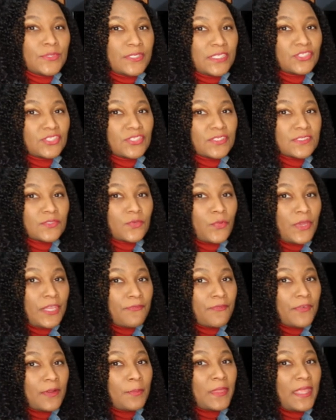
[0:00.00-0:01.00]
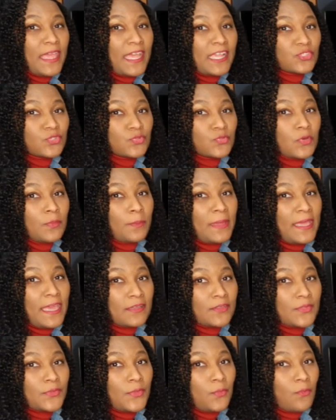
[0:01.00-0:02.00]
inches away from the actual
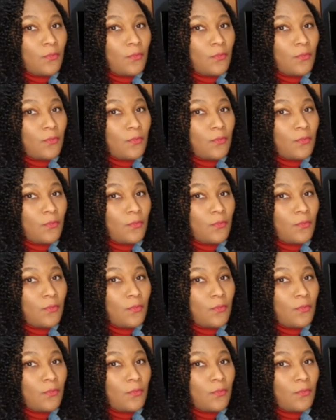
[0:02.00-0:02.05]
back of the